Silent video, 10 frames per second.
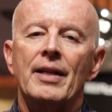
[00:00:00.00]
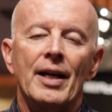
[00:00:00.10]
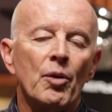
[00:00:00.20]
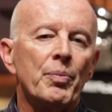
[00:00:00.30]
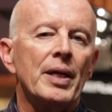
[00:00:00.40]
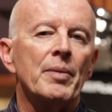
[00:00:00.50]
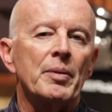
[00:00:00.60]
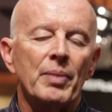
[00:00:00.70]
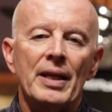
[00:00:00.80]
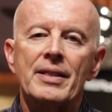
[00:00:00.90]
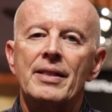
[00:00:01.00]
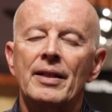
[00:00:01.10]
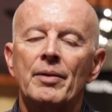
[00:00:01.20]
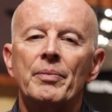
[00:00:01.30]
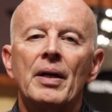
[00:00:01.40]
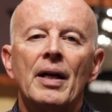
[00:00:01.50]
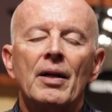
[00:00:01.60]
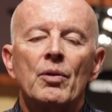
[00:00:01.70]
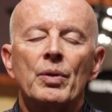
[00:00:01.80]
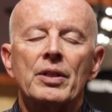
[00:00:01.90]
to help them and bless them
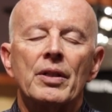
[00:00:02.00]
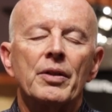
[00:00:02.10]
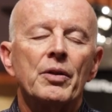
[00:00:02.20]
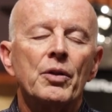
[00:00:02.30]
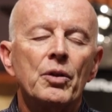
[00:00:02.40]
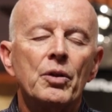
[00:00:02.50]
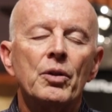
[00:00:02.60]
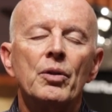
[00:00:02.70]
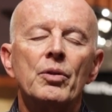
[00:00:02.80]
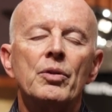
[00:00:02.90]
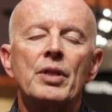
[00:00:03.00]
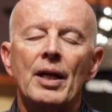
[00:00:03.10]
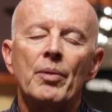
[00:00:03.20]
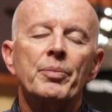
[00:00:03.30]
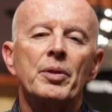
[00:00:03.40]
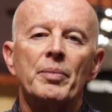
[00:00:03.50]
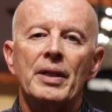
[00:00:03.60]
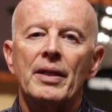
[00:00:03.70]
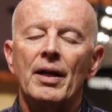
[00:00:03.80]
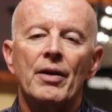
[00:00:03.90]
was a huge help to
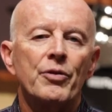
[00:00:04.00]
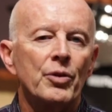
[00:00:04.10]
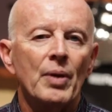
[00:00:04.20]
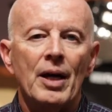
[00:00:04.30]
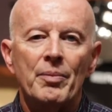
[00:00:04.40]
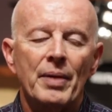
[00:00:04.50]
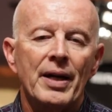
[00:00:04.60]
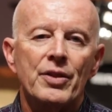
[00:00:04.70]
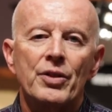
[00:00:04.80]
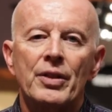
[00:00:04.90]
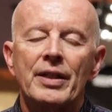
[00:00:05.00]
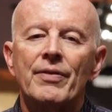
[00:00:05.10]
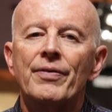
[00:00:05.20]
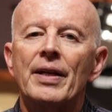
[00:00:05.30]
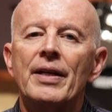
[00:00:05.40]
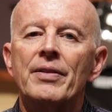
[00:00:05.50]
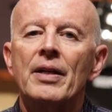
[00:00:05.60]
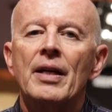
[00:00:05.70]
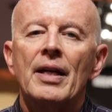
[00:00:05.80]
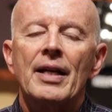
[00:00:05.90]
me uh, throughout my journey of faith.
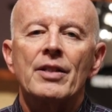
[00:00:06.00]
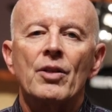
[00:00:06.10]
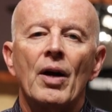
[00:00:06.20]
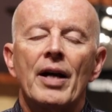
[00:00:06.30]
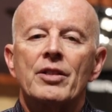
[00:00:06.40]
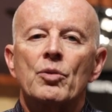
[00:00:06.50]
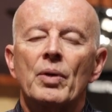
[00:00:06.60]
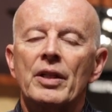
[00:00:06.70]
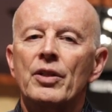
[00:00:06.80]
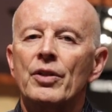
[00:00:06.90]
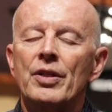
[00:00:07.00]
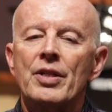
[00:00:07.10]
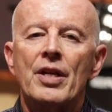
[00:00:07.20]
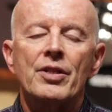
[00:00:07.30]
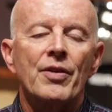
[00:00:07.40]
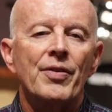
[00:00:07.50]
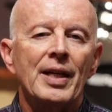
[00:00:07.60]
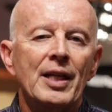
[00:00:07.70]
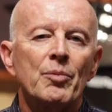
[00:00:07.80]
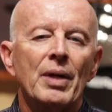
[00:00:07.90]
And so I just want to encourage you as you
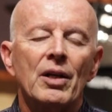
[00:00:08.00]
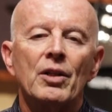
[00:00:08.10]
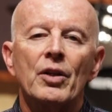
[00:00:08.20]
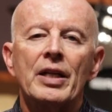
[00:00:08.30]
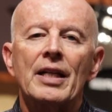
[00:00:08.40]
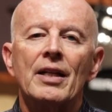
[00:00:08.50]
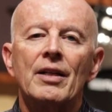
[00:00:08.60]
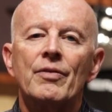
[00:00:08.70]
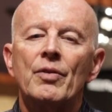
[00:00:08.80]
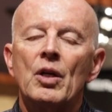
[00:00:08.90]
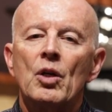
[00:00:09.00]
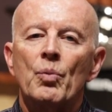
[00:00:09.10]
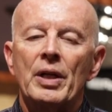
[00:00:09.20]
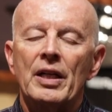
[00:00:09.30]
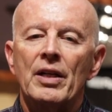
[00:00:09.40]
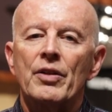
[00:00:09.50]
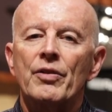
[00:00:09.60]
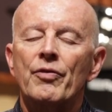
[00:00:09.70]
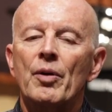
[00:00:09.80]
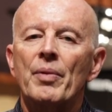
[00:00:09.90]
think about learning to love one
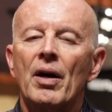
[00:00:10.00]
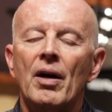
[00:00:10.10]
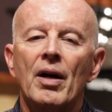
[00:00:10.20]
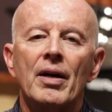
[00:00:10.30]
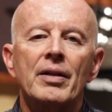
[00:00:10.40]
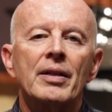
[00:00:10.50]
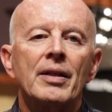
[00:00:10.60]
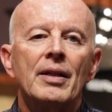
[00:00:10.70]
another from the heart.